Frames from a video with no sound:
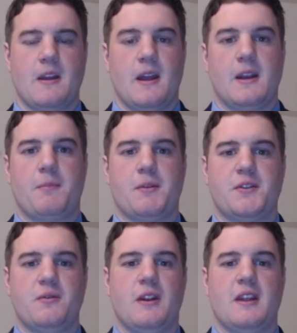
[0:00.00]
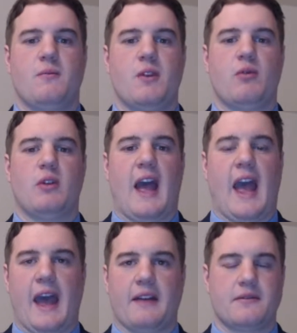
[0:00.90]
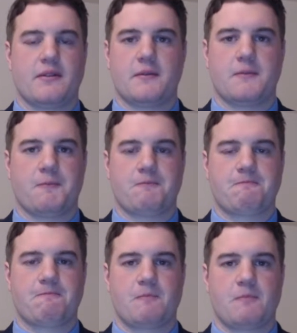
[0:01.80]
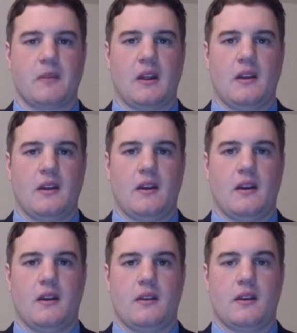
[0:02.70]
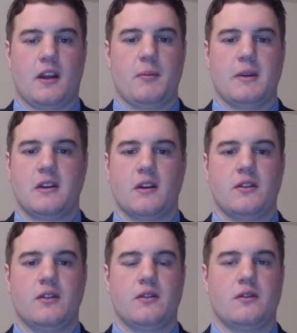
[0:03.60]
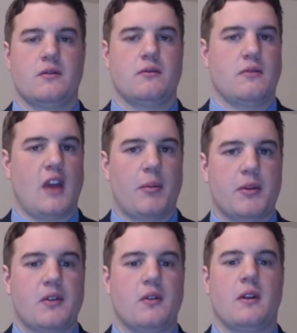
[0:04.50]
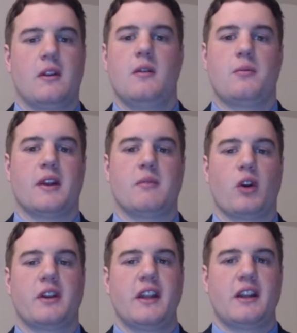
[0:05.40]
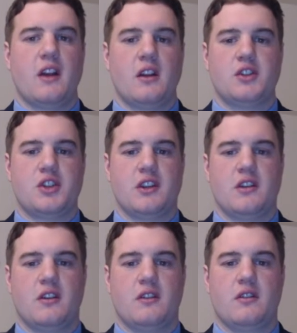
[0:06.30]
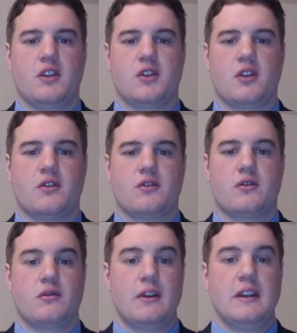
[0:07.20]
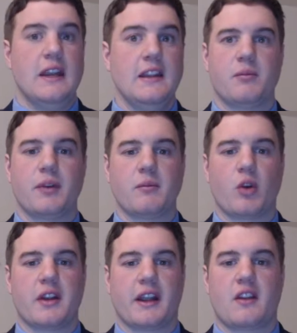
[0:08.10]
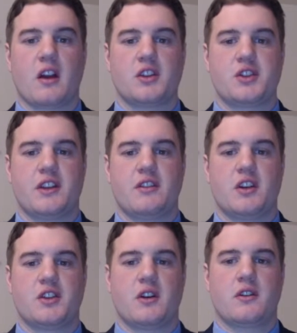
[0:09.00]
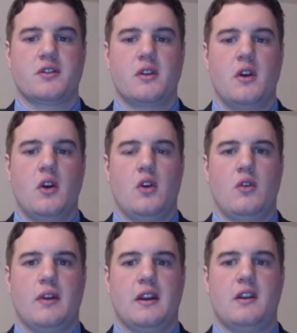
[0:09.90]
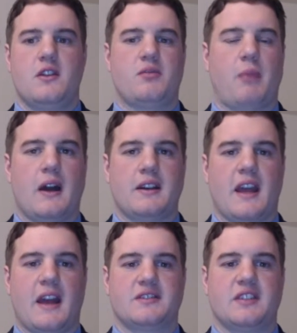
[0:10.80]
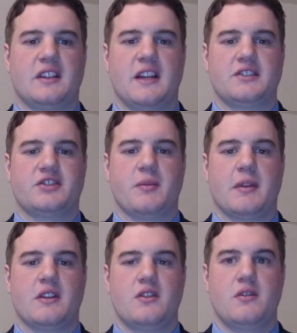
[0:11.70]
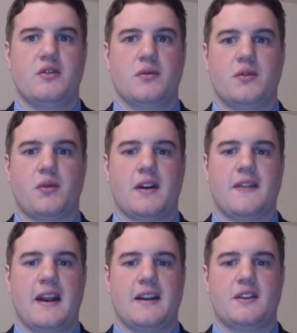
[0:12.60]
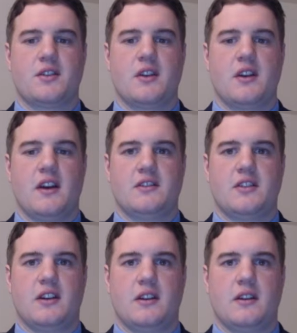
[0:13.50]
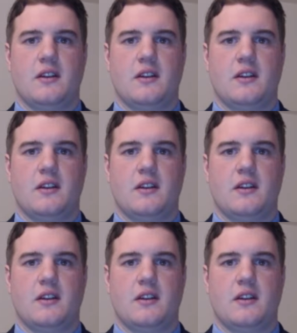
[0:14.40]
An opportunity we will have in the coming years is the opportunity to bring more technology into the church. We need to bring more technology into the church. We need to use podcasting, live streaming, and YouTube to our advantage. I see it